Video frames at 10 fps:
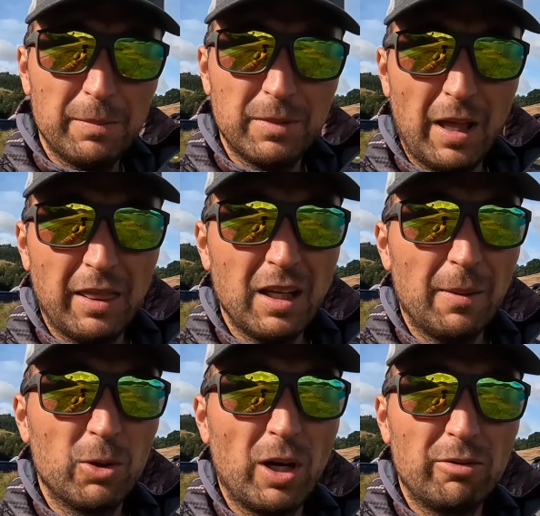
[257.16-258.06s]
I'm, i think
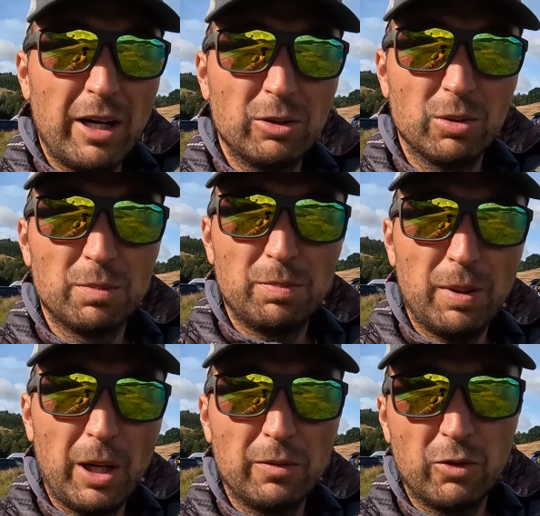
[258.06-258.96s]
i'm gonna write on
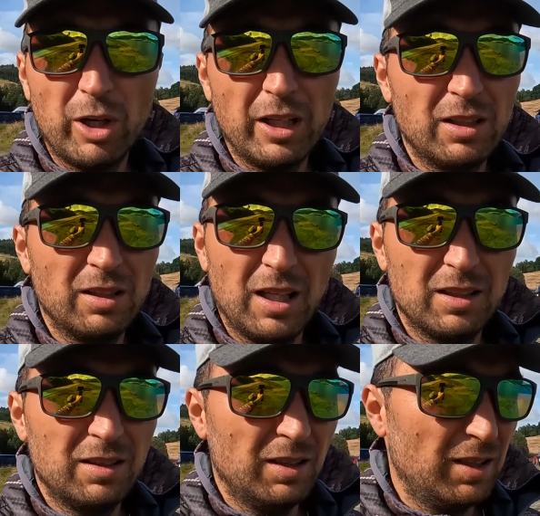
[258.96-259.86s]
park for night
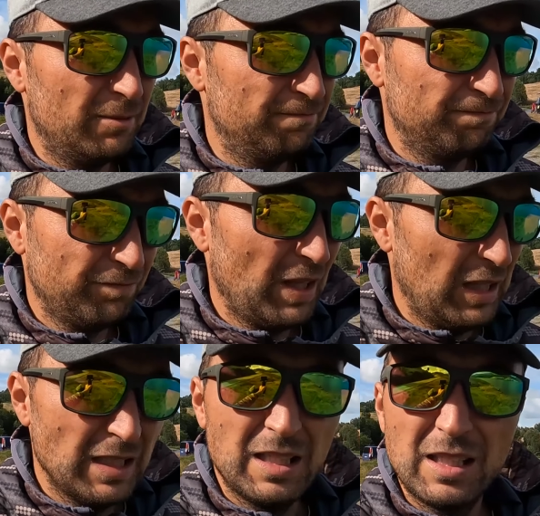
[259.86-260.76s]
that uh,
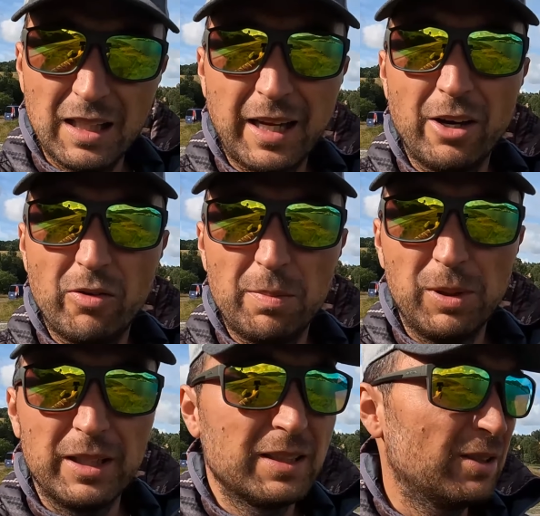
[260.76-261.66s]
this is that kind of a
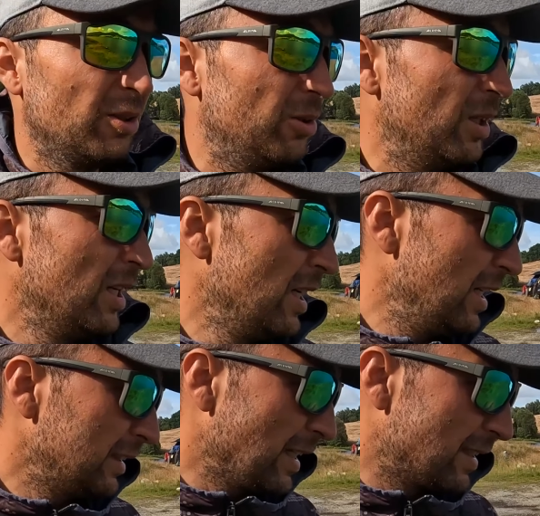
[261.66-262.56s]
place so
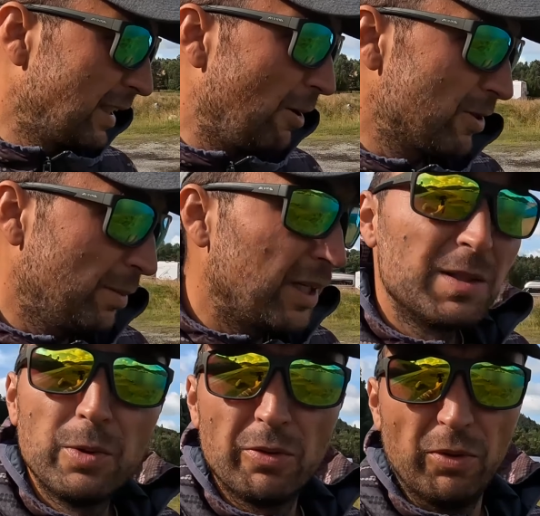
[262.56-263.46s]
that's the downside but
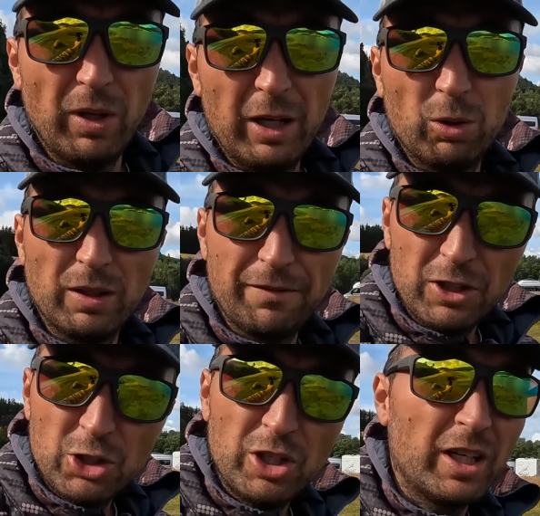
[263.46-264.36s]
it's beautiful i caught a
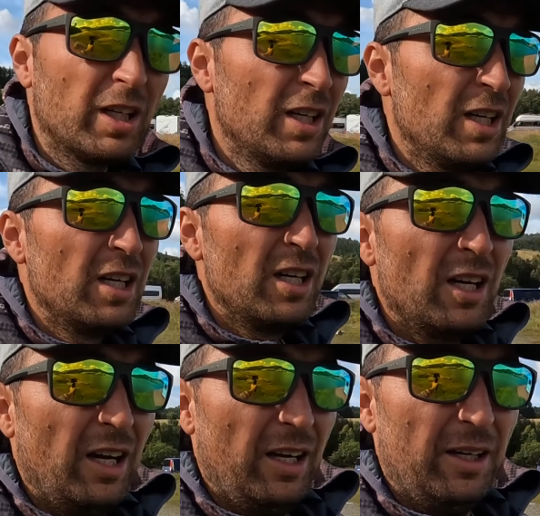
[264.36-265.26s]
fish here
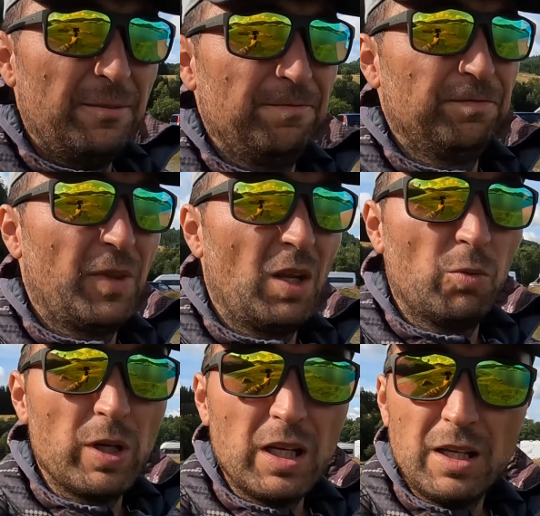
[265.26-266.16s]
um,
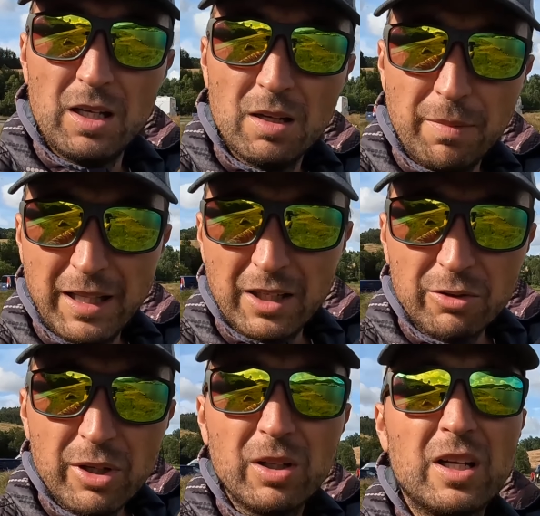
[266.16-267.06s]
we made a
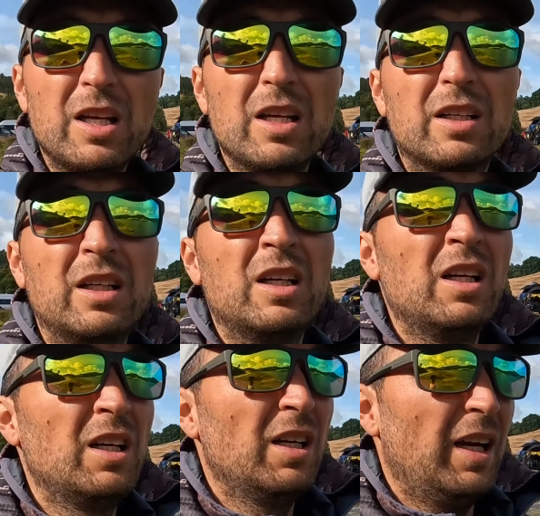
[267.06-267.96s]
grill here
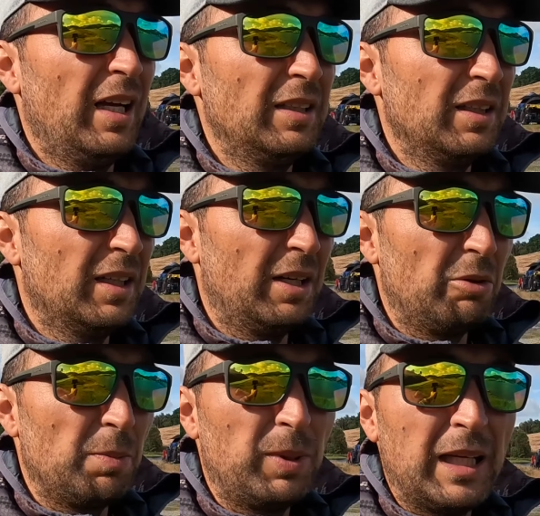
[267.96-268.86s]
and uh,
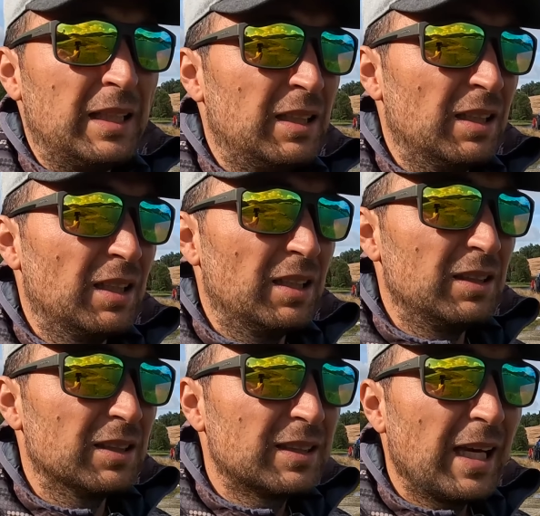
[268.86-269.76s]
we played uh,
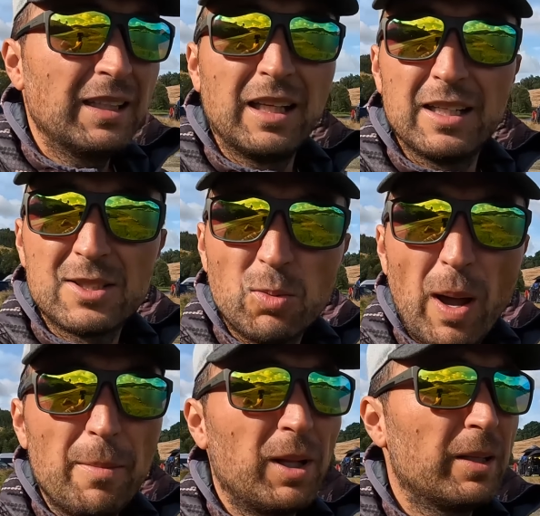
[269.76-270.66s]
in the sand they
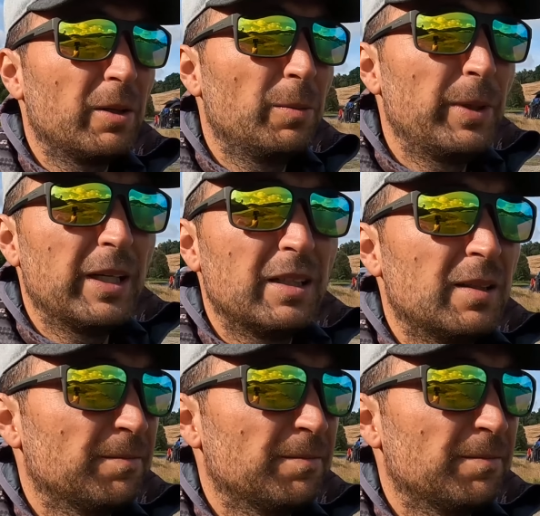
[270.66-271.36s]
swam a little bit